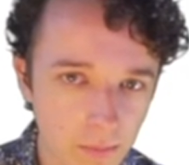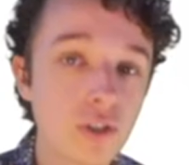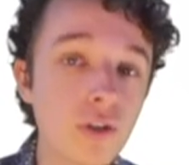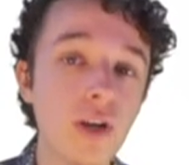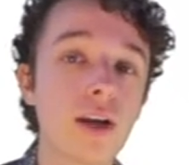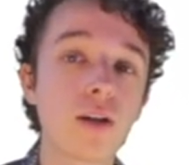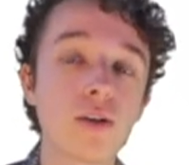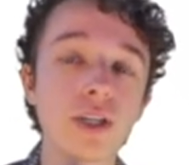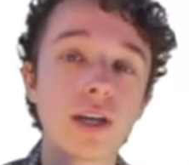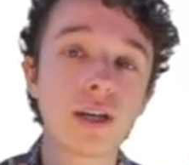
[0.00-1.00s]
So not how
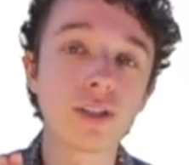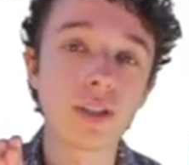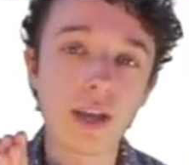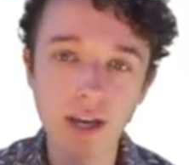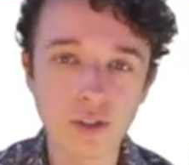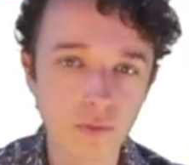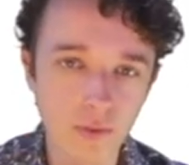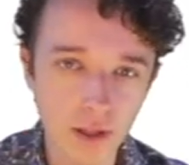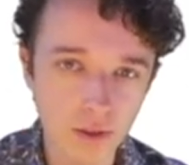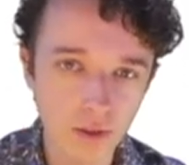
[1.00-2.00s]
close they are to the actual
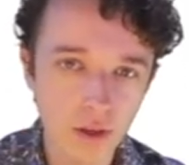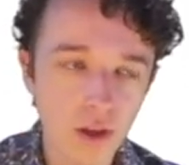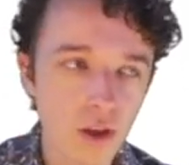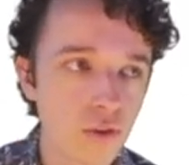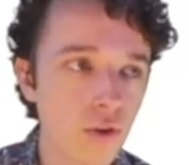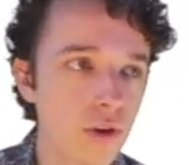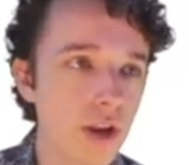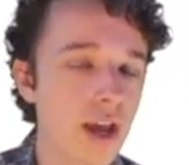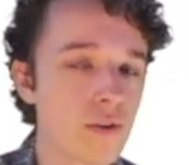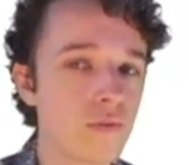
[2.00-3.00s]
value,
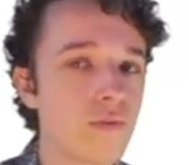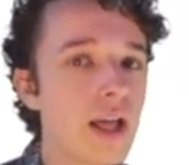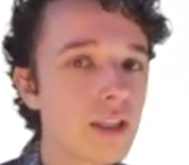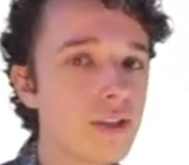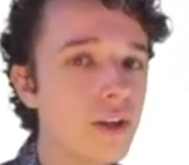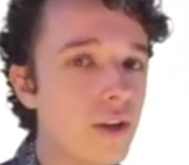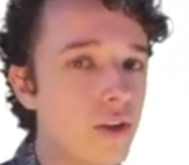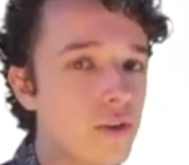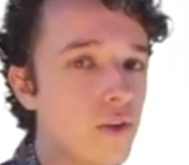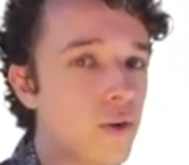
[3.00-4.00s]
not how valid
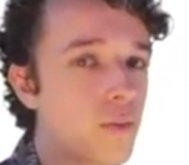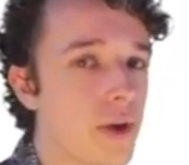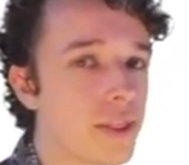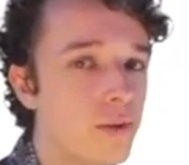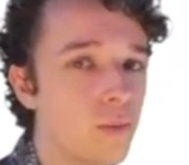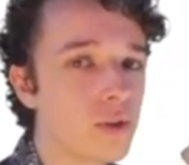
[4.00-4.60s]
your method